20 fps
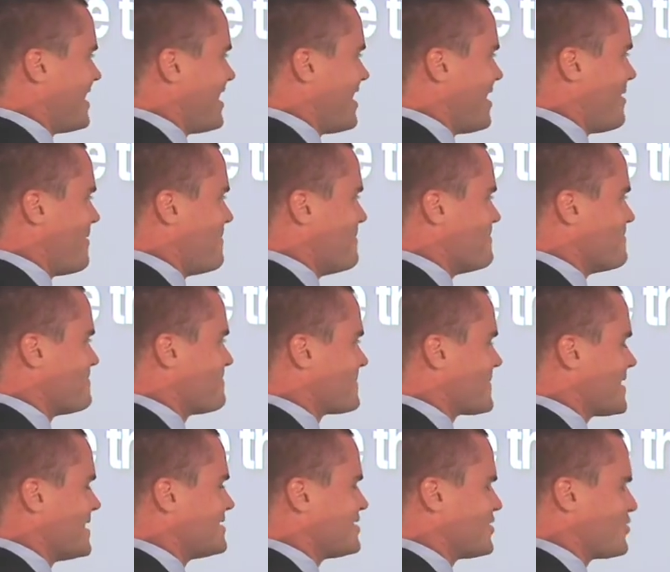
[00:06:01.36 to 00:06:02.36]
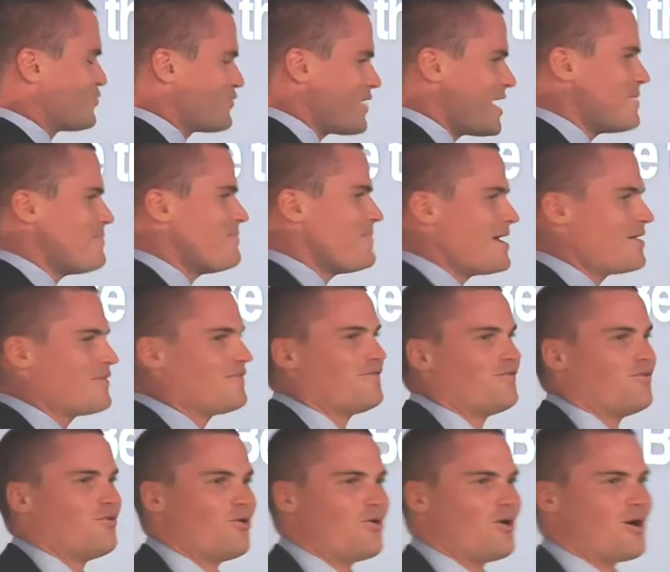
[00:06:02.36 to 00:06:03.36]
um, is a great
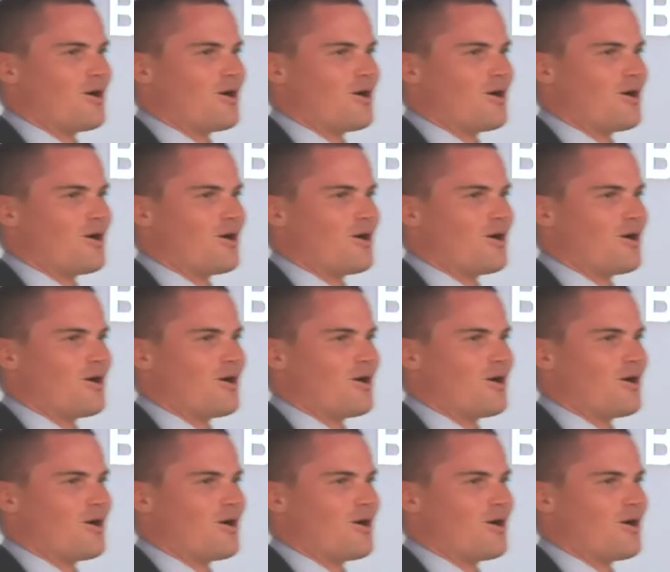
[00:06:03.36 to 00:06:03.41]
metaphor